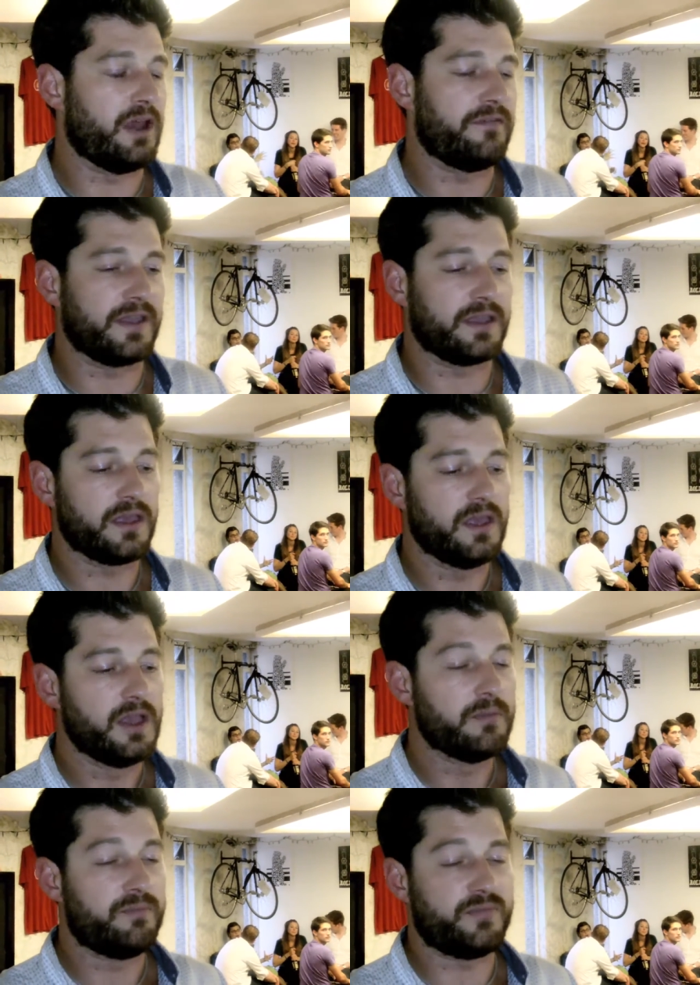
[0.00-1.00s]
And I think
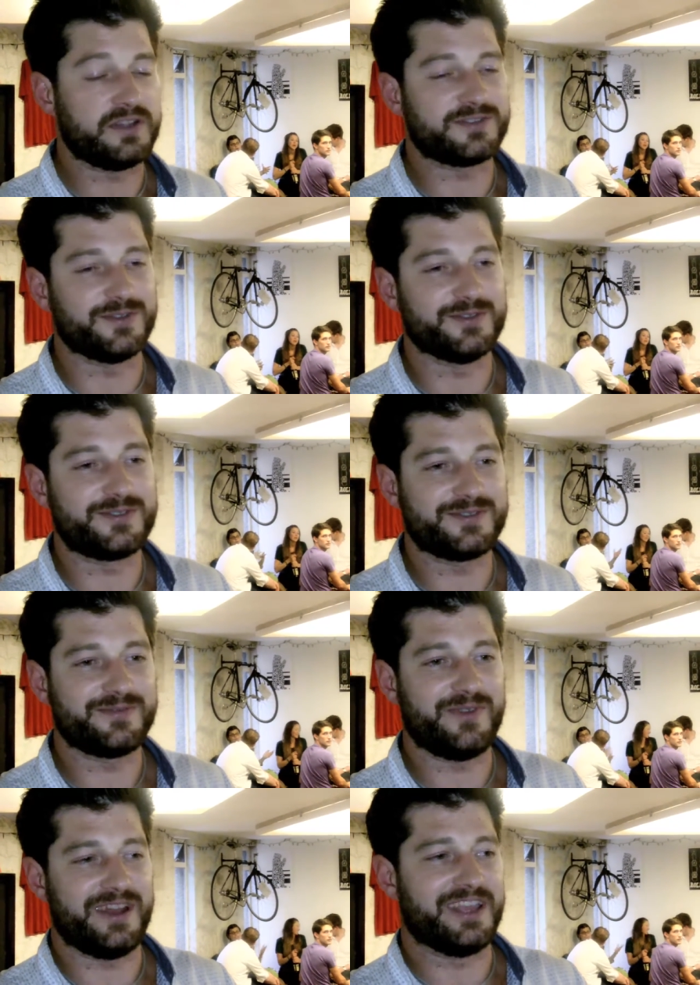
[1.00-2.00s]
Bristol's
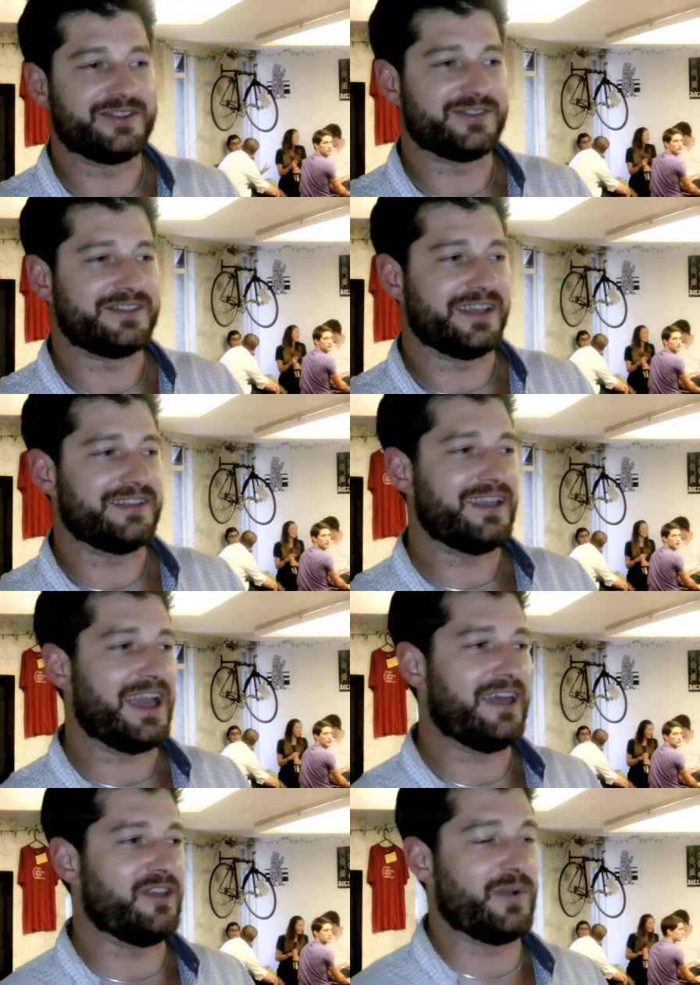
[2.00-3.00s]
really interesting
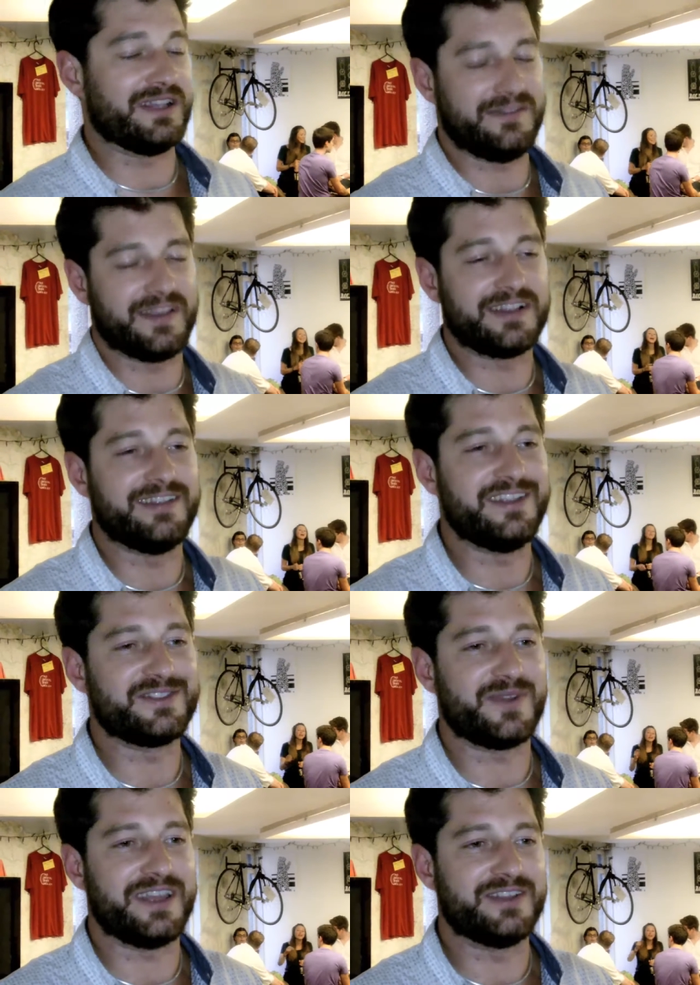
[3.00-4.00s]
and the West of England
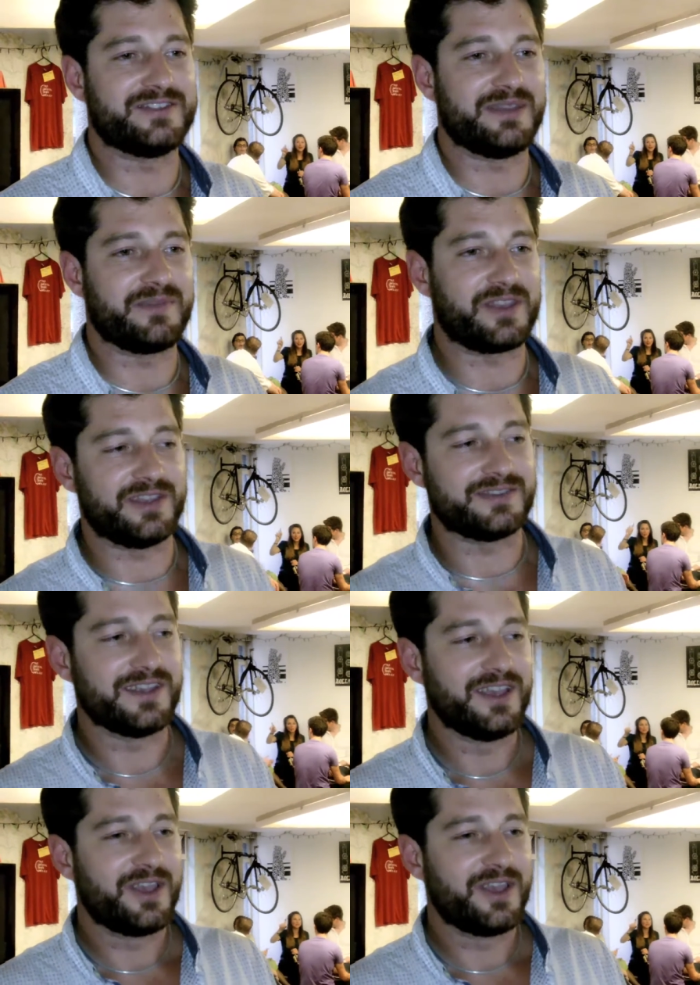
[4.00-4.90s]
is really interesting because